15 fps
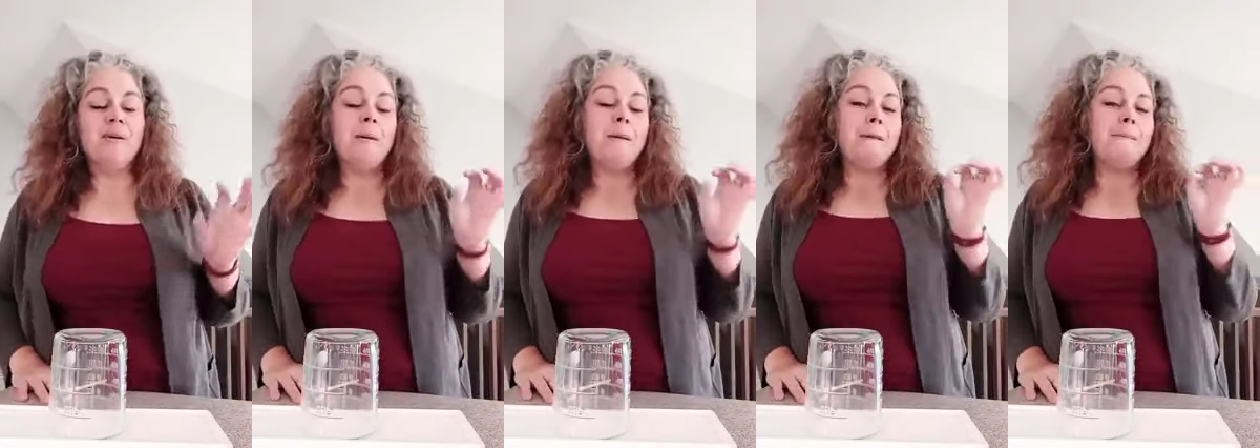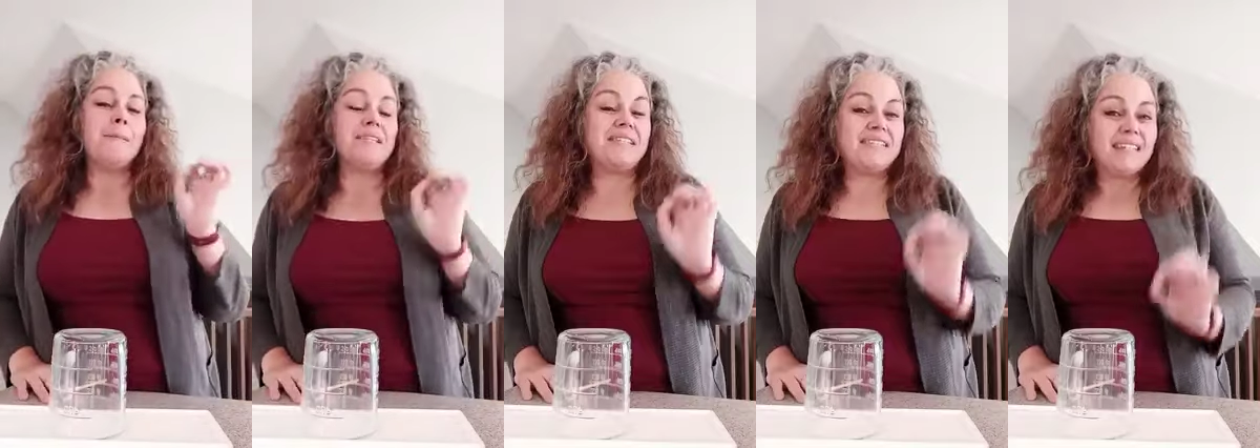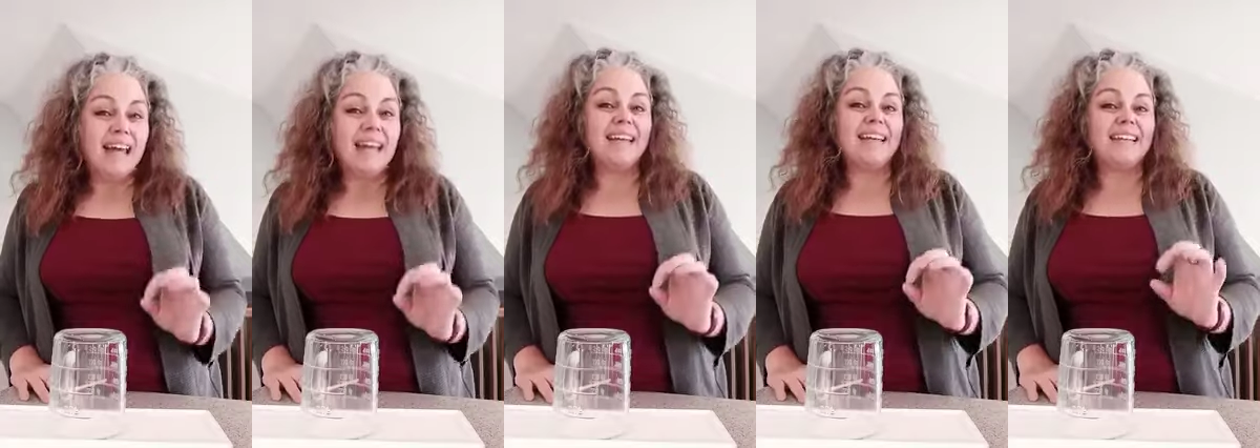But
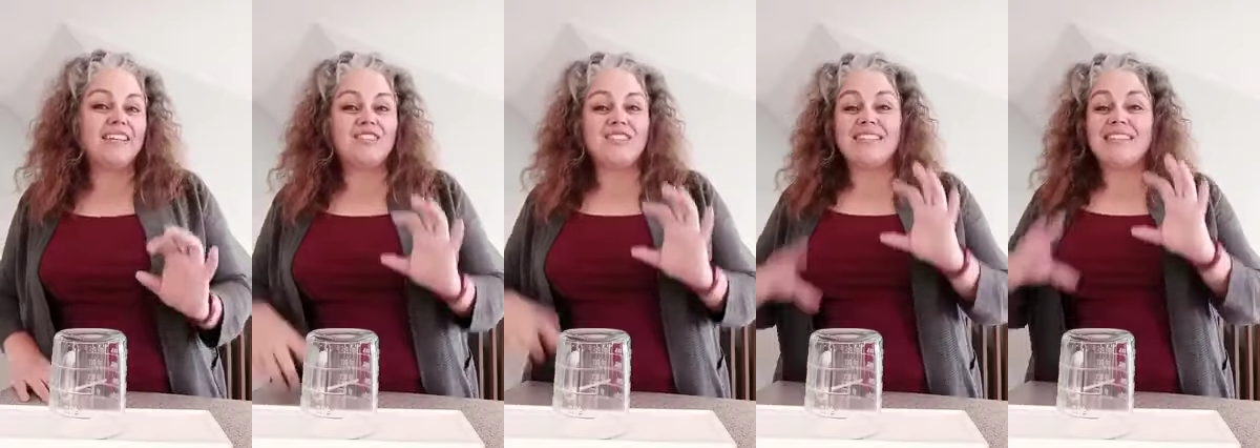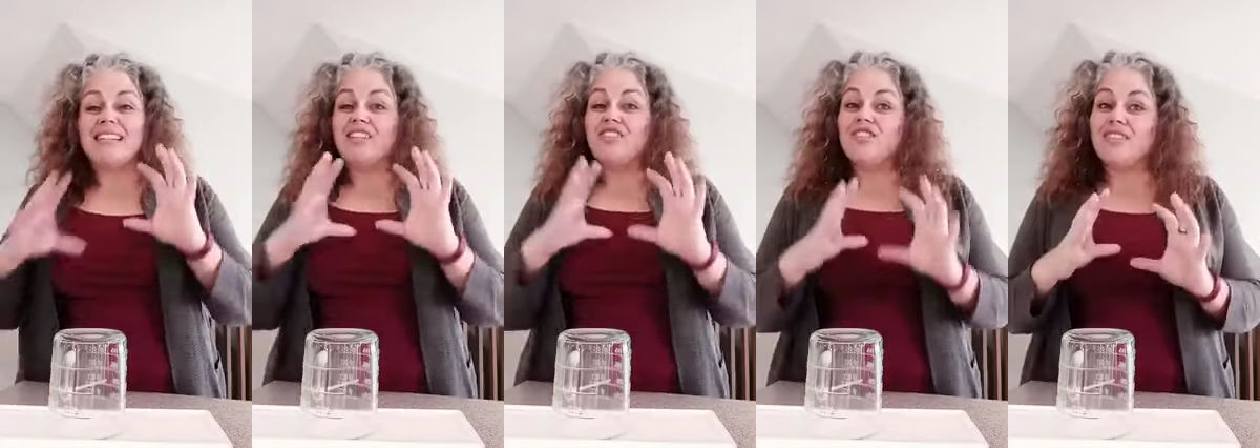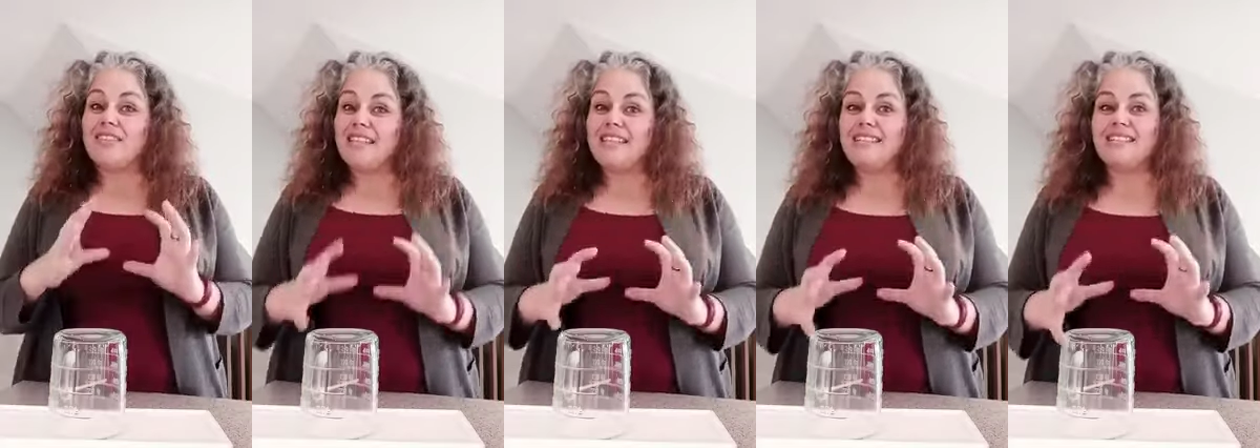static electricity just
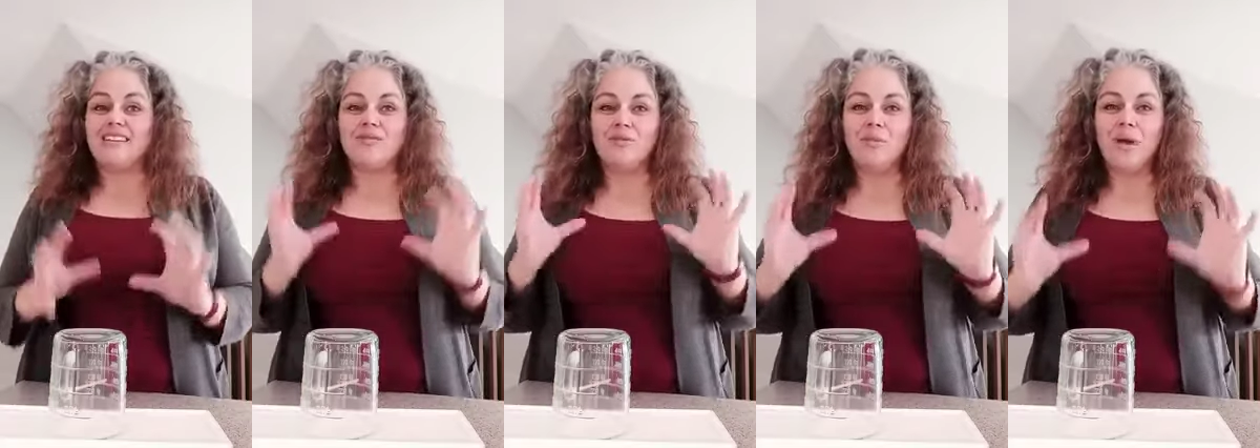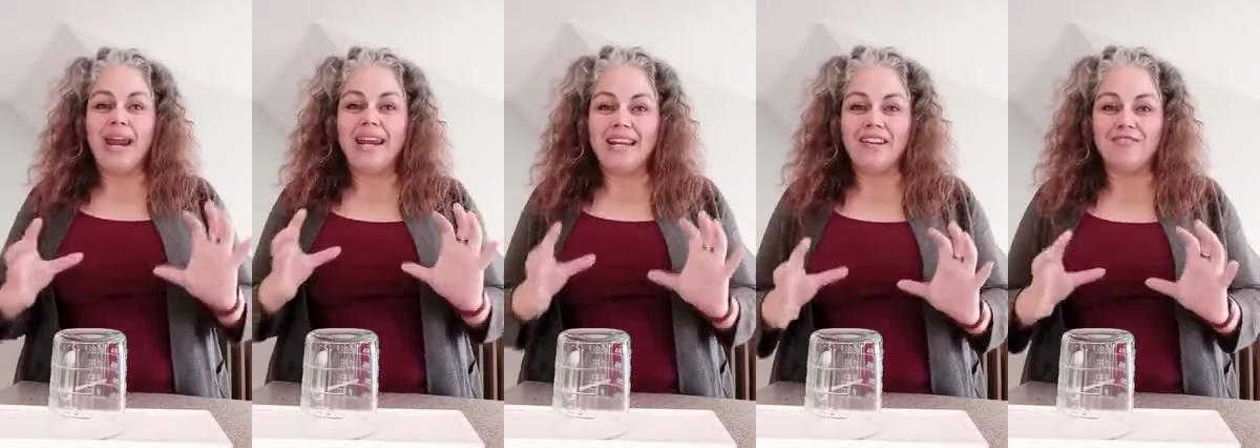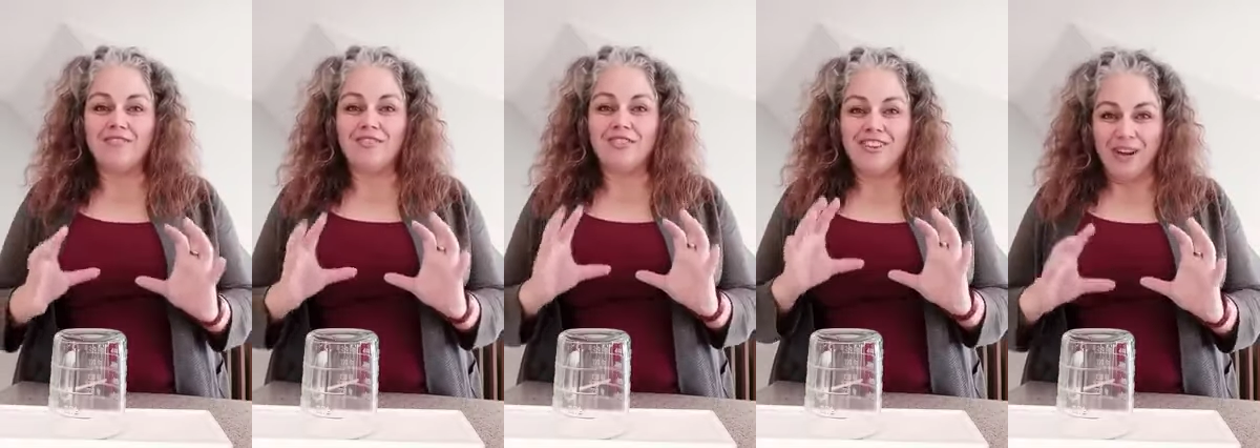sits there waiting
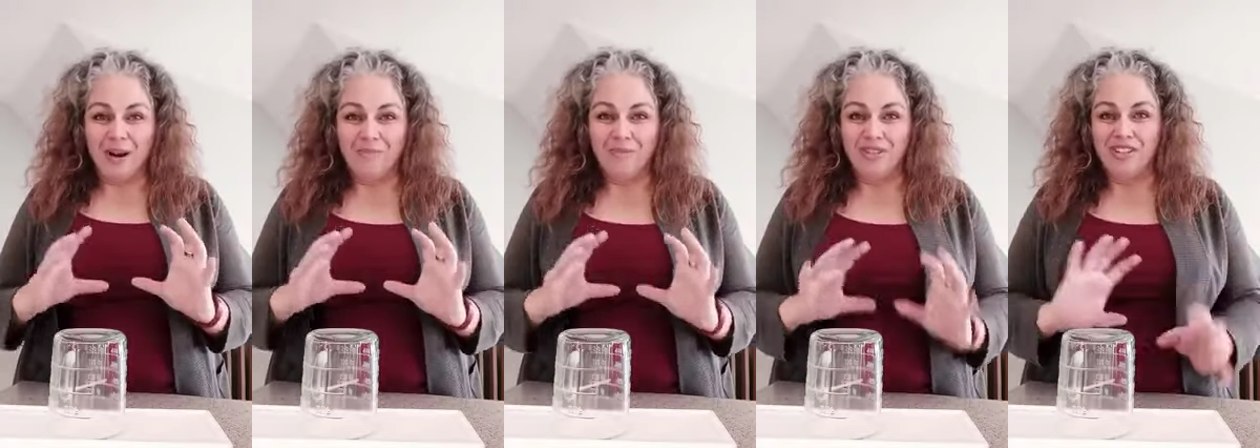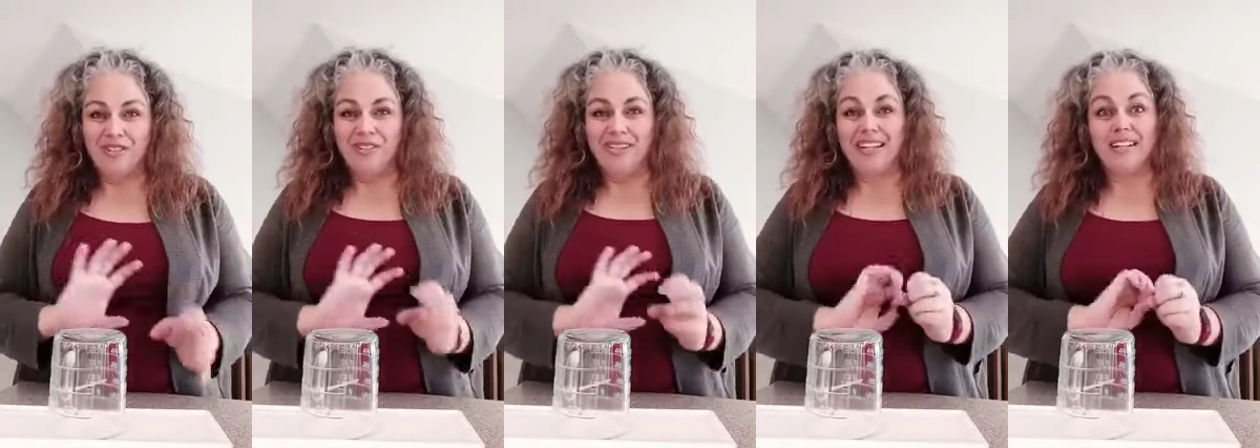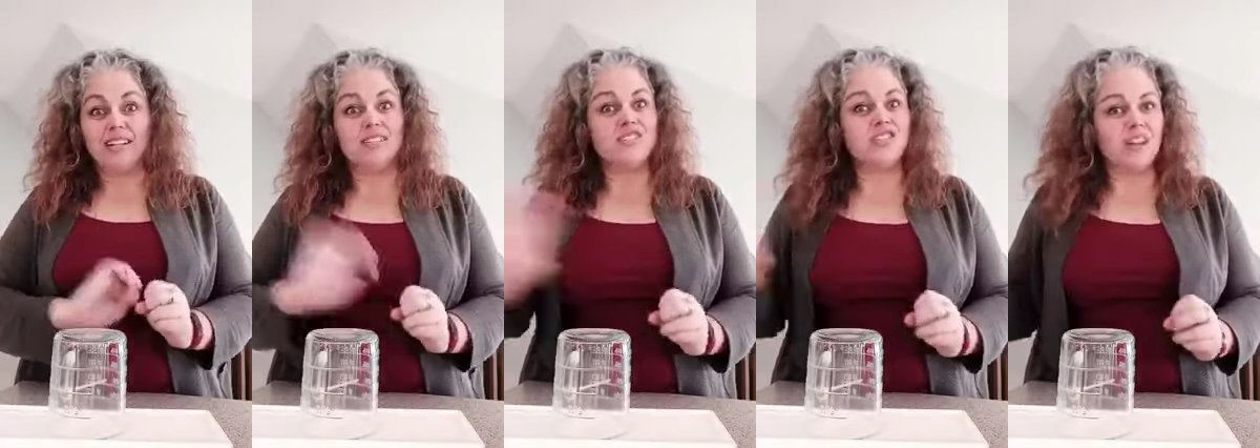for an opportunity
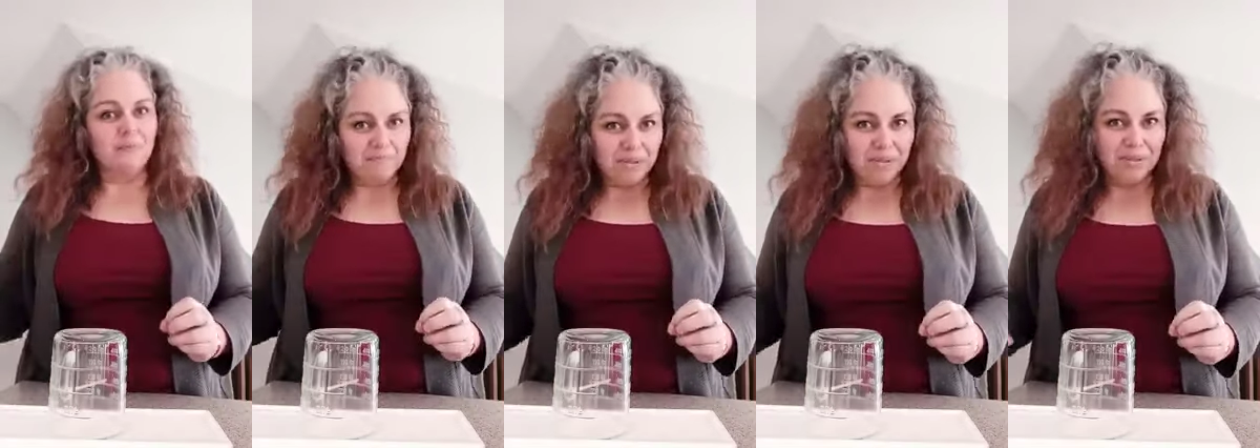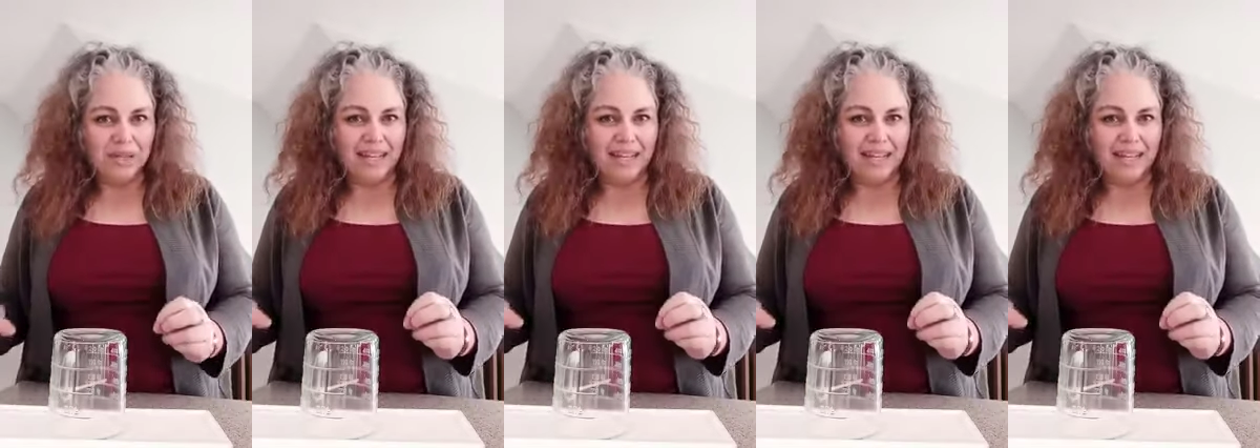to jump